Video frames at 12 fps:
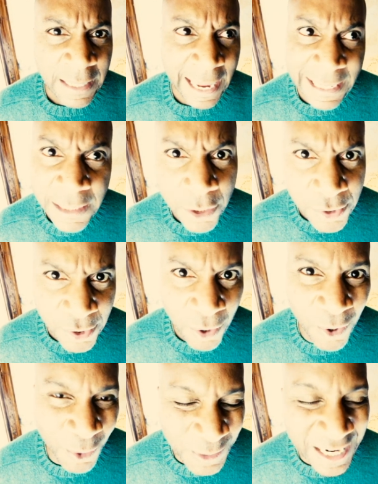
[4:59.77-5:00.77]
8 years
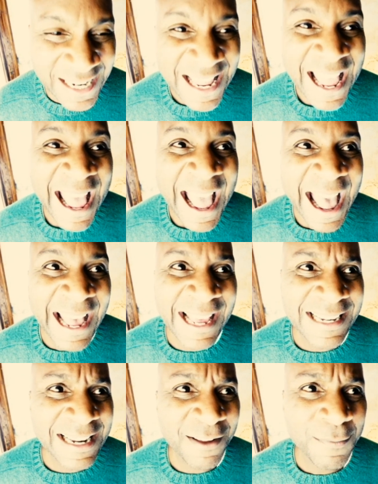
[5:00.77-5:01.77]
old
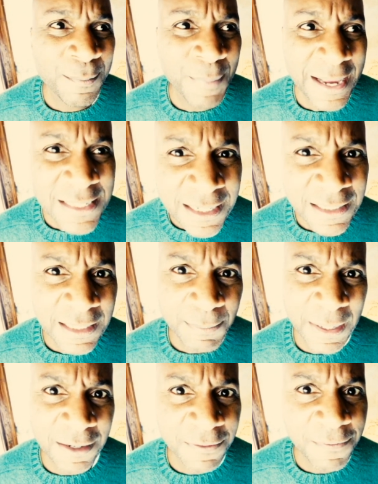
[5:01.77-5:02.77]
and have basically
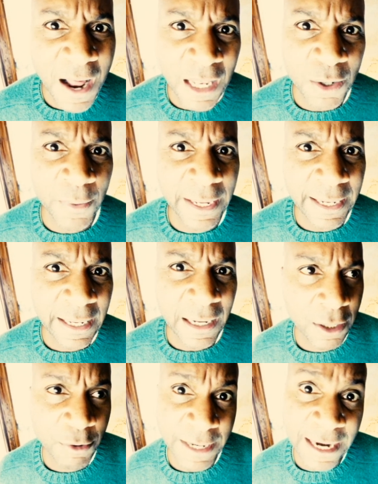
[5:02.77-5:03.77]
been following
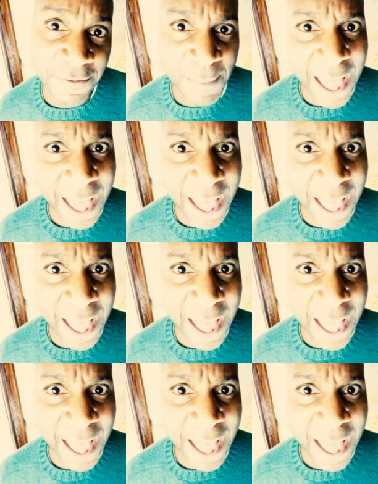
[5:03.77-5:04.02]
a creative